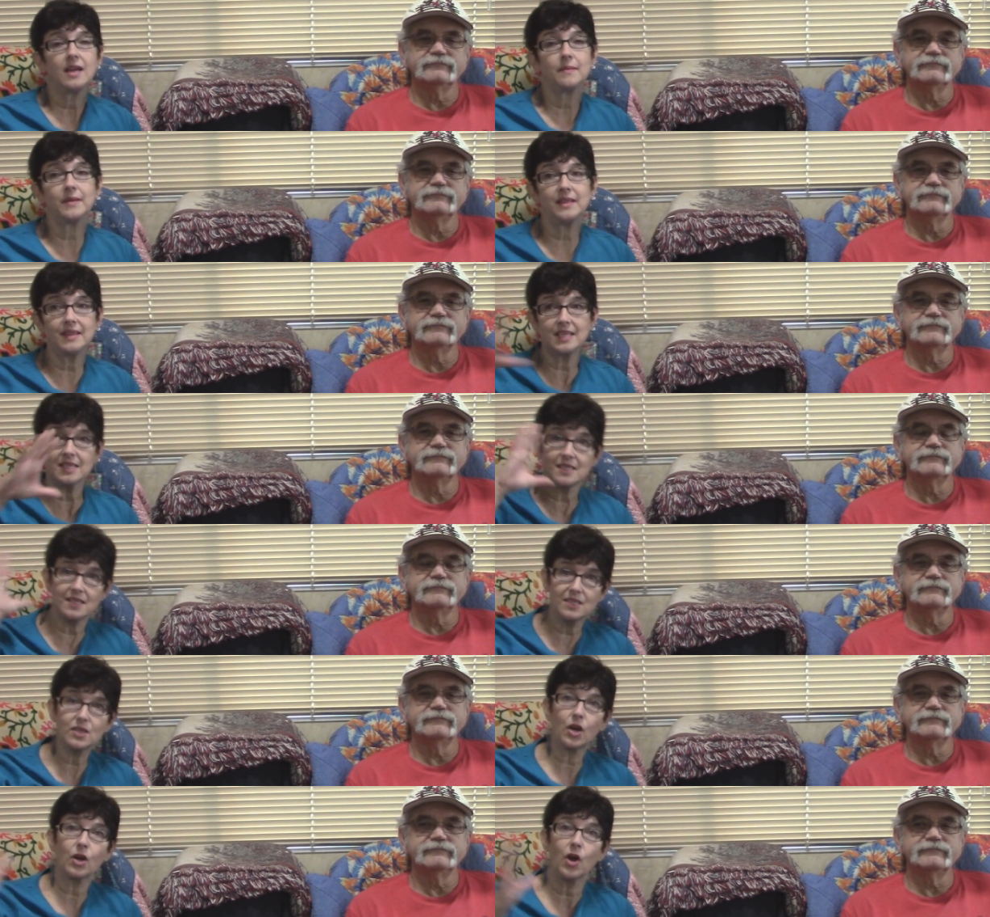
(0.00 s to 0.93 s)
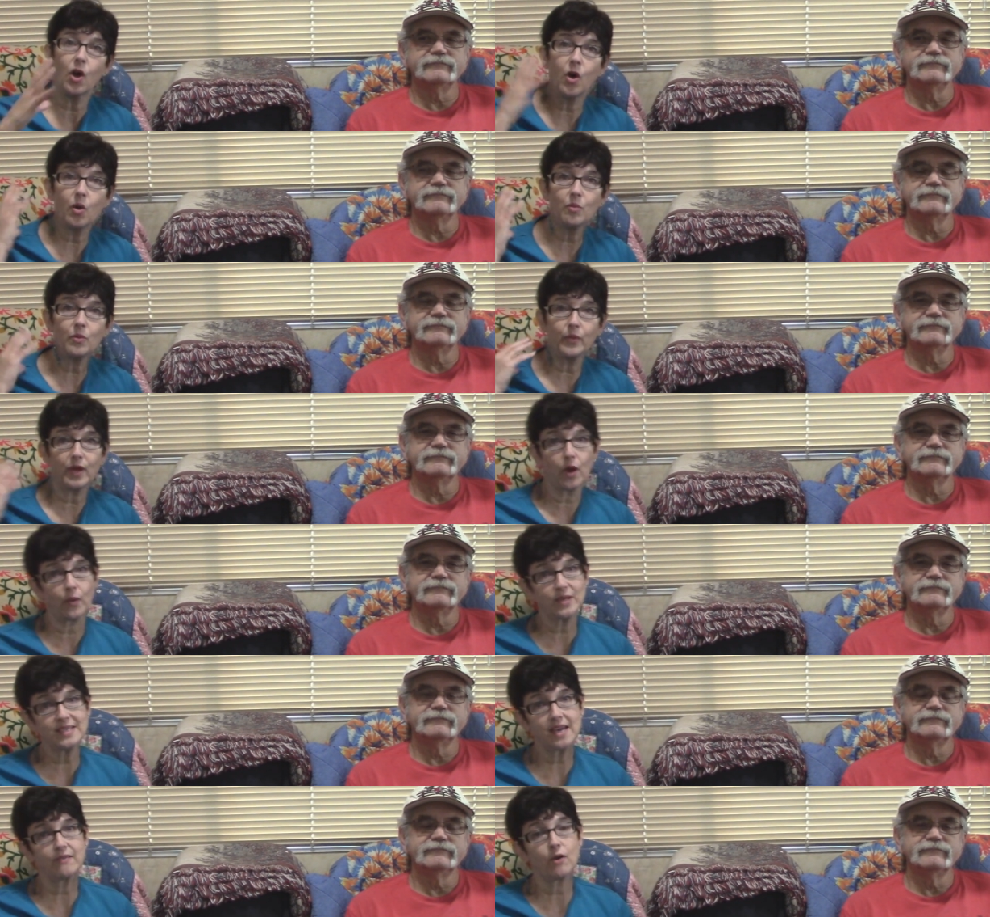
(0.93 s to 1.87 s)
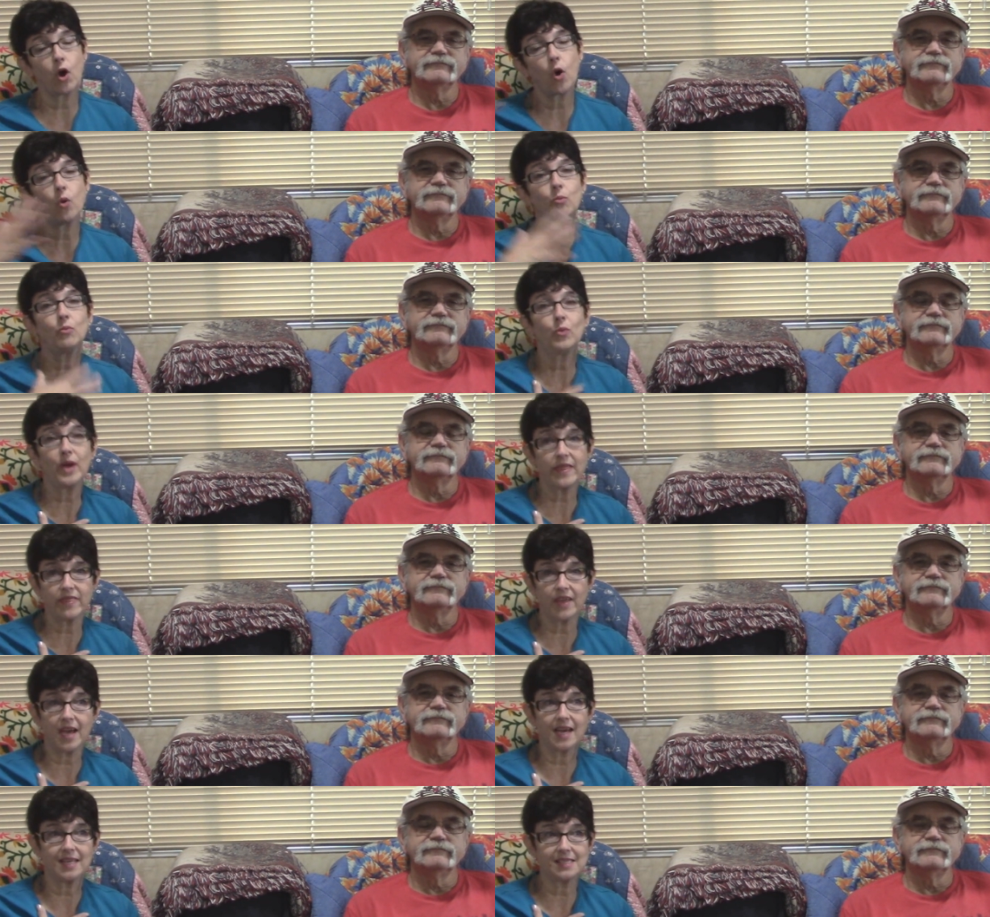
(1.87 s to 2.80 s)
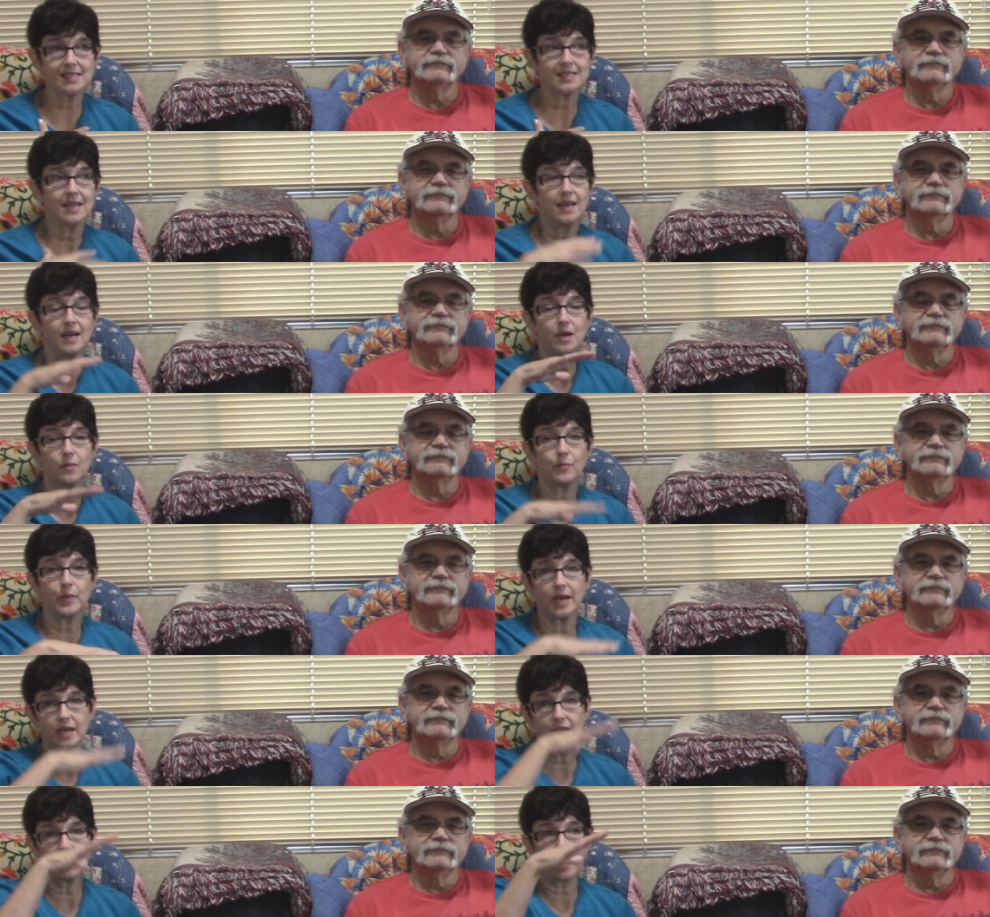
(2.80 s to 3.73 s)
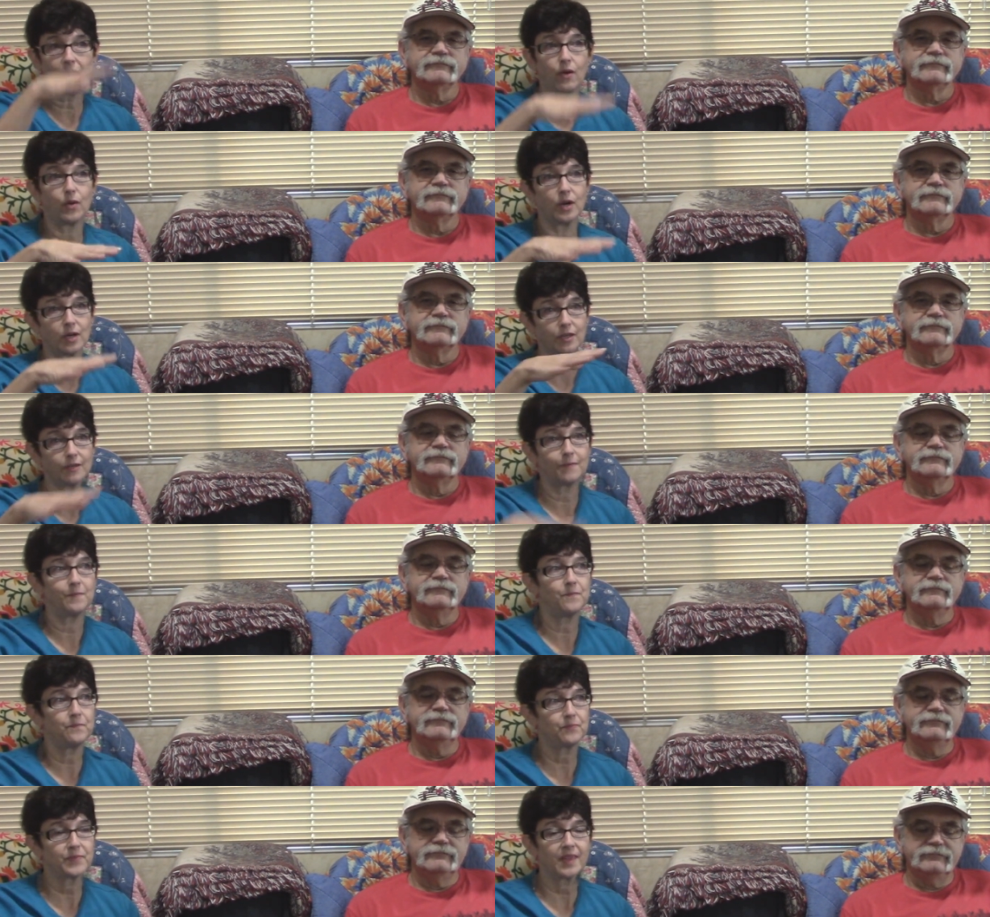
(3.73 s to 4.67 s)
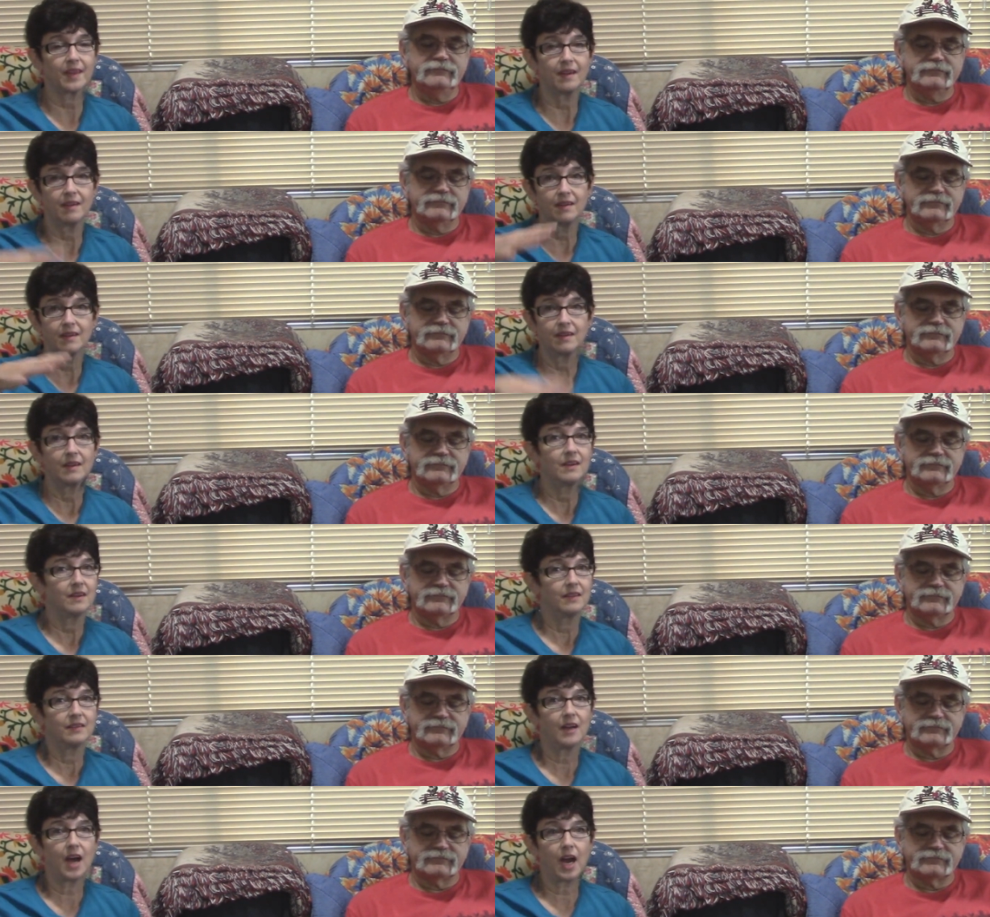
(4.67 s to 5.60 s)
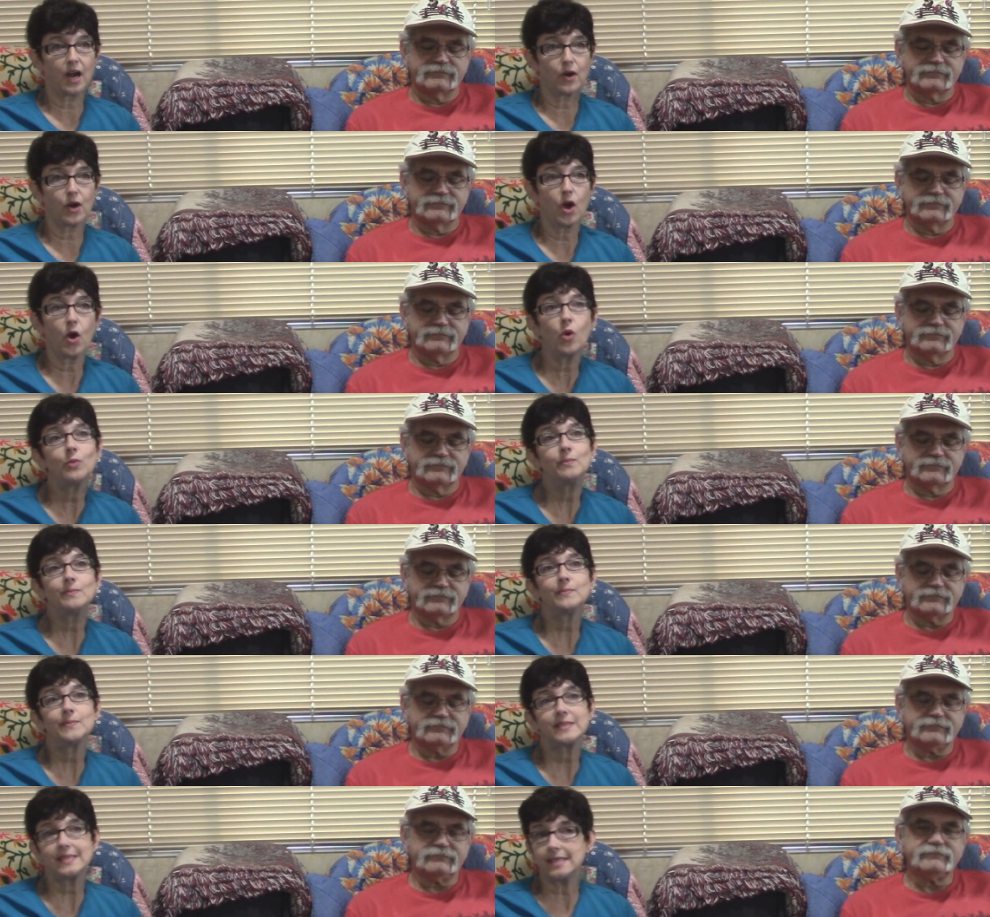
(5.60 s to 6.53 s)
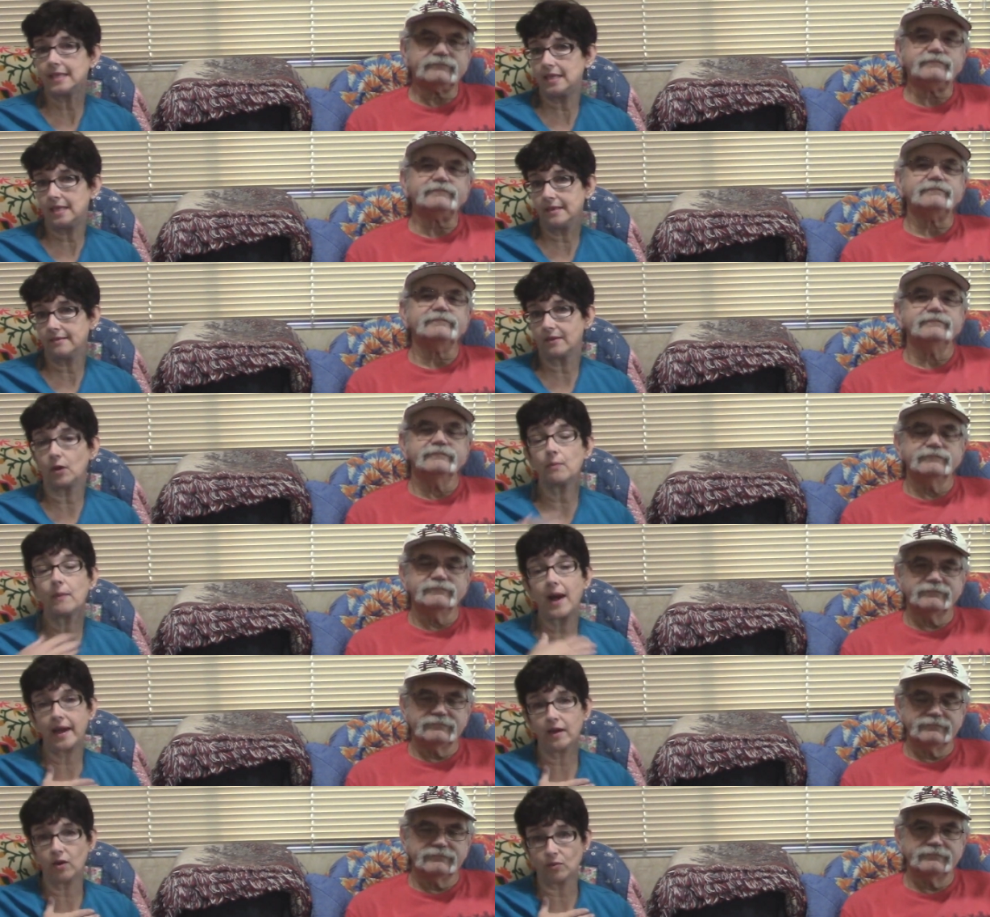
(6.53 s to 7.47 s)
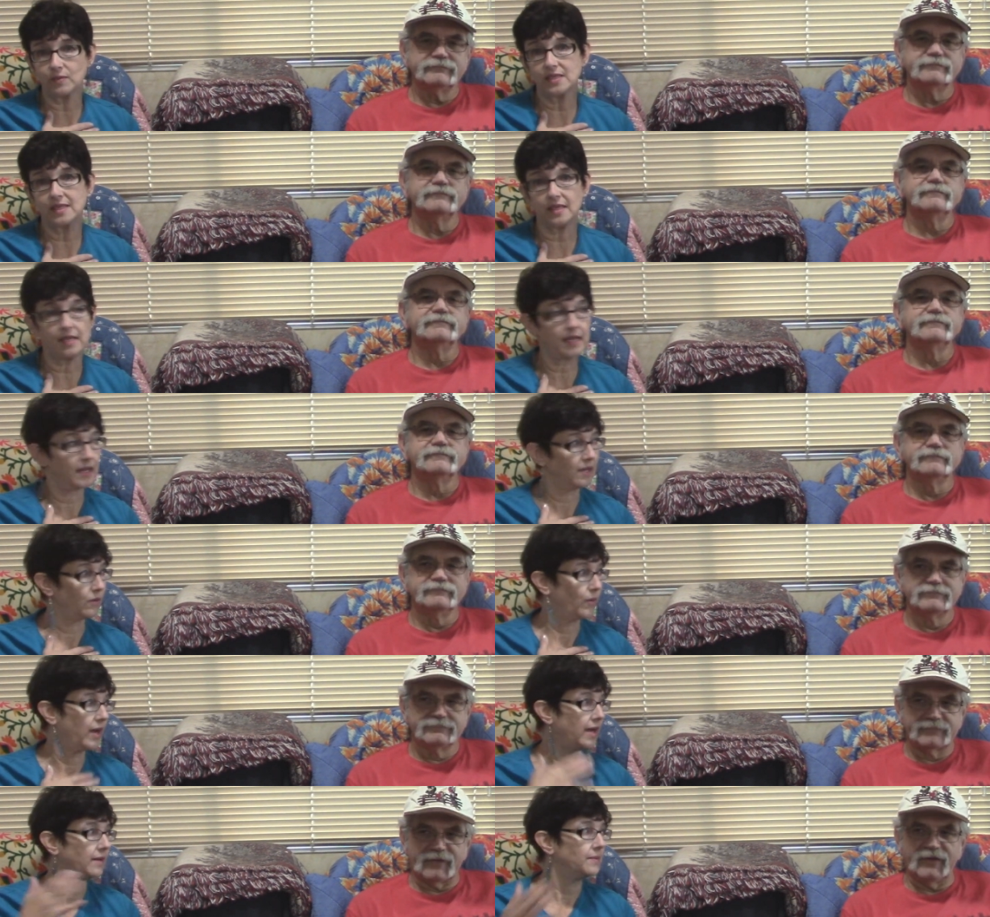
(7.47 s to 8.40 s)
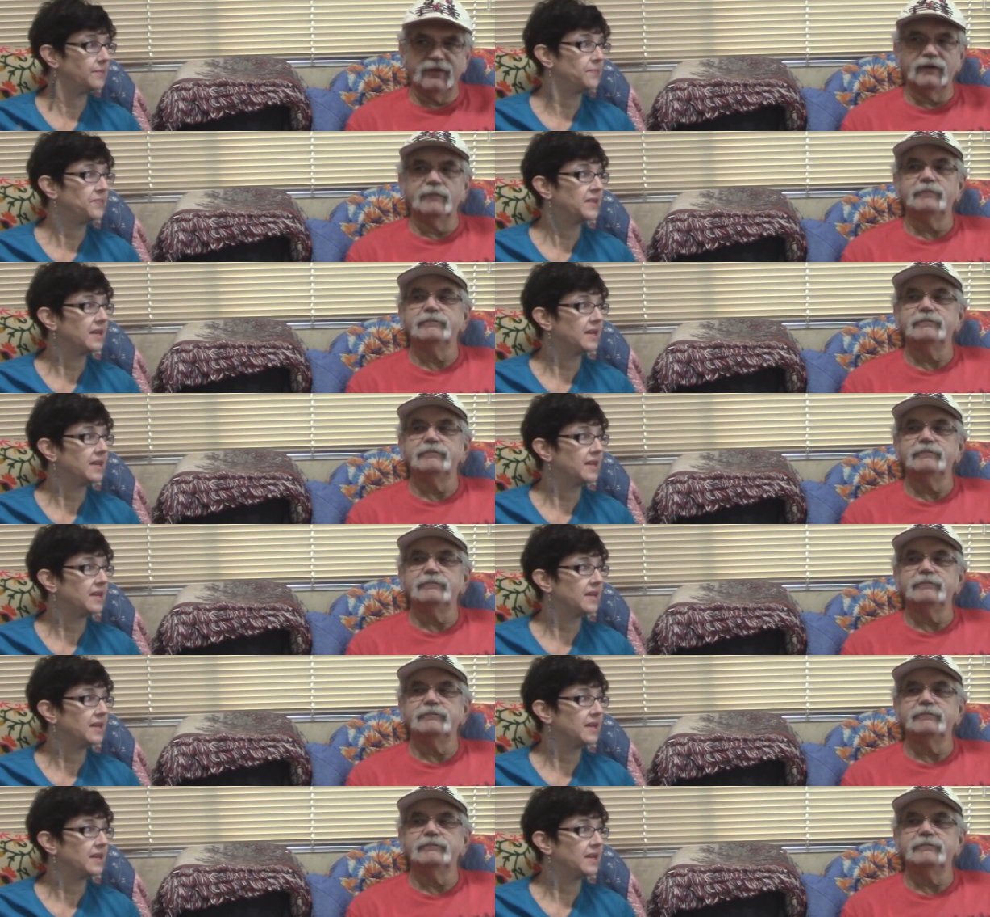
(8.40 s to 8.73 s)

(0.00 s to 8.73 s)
Speaker 1: I mean, this is our home, and we always have home with us, but our our home city, or my home city anyway. Yeah.